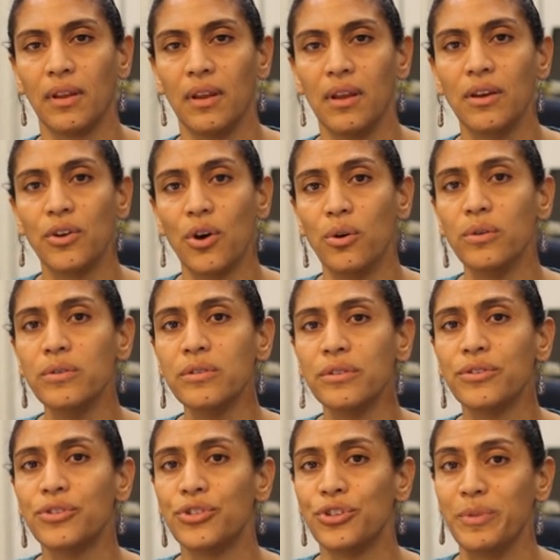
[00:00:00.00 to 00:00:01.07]
Goals
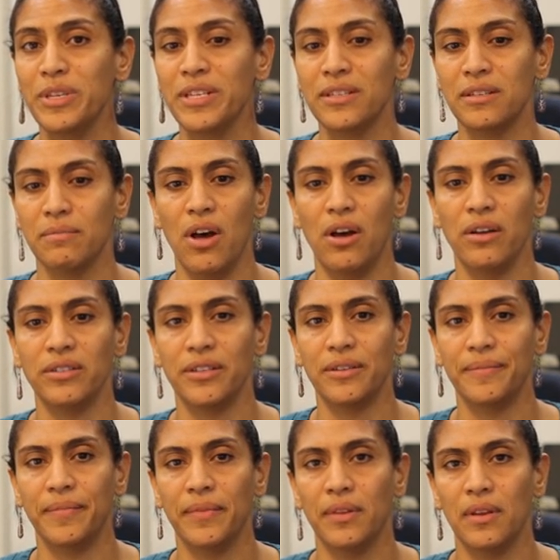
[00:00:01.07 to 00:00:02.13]
should be SMART.
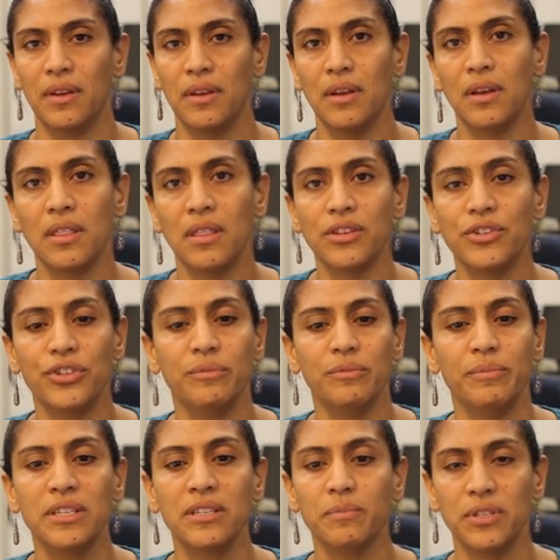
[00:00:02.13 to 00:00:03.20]
They should be
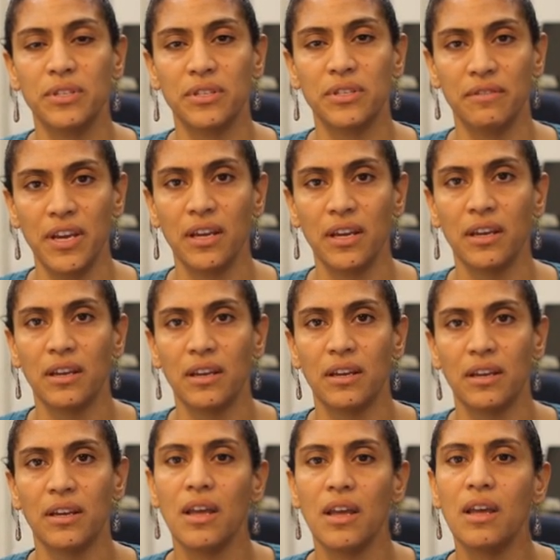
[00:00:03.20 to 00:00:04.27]
specific,
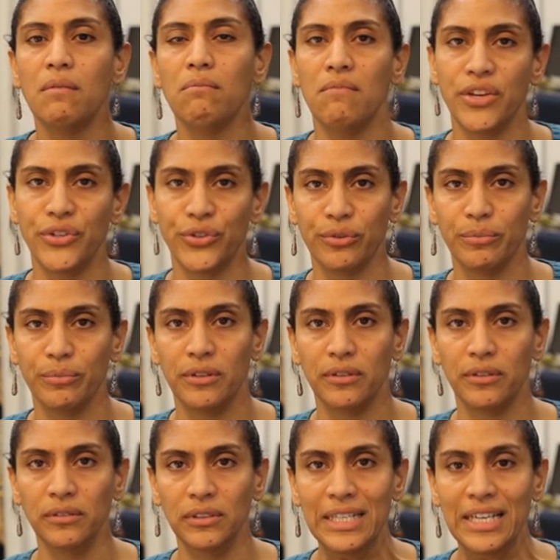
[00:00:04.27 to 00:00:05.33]
measurable,
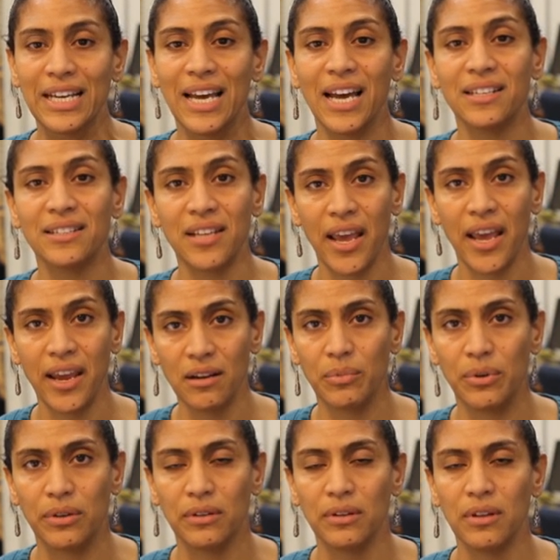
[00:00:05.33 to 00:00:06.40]

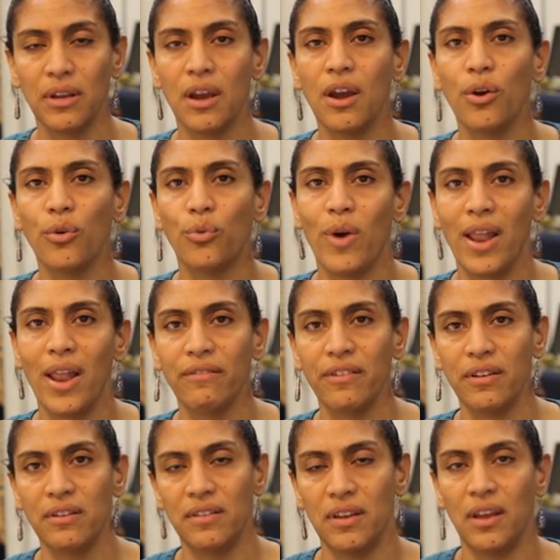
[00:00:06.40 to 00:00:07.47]
attainable,
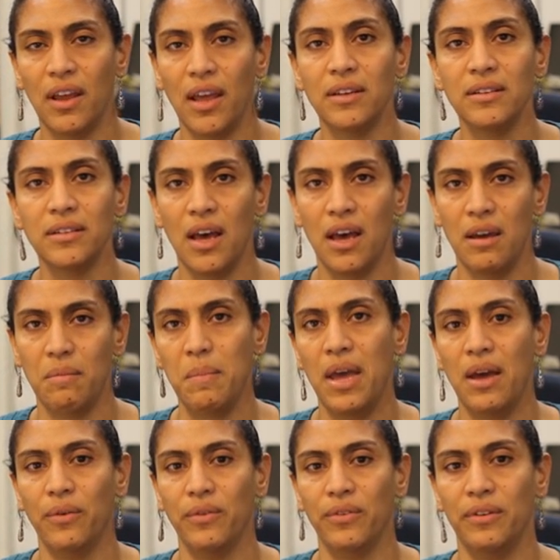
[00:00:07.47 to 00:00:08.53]
relevant, and time-bound.